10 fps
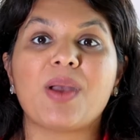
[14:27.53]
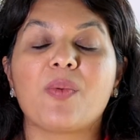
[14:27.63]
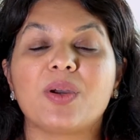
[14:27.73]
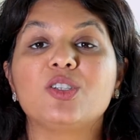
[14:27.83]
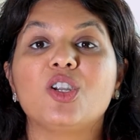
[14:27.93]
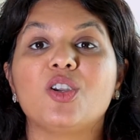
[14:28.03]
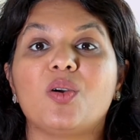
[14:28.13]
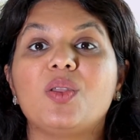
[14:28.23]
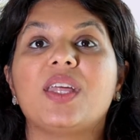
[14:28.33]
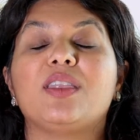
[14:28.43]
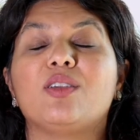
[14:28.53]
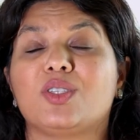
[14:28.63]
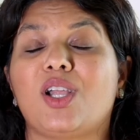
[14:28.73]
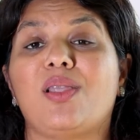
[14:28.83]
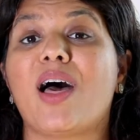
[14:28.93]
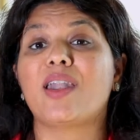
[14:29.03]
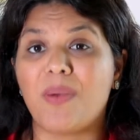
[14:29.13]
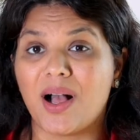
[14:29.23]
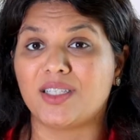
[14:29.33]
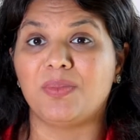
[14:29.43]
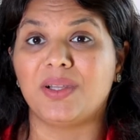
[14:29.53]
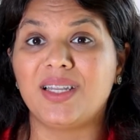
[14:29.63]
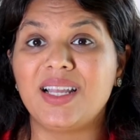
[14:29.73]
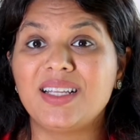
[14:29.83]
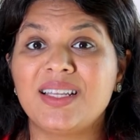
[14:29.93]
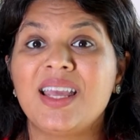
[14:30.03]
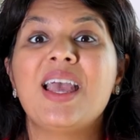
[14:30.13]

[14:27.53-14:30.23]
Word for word: I want you to know that there's a lot of possibilities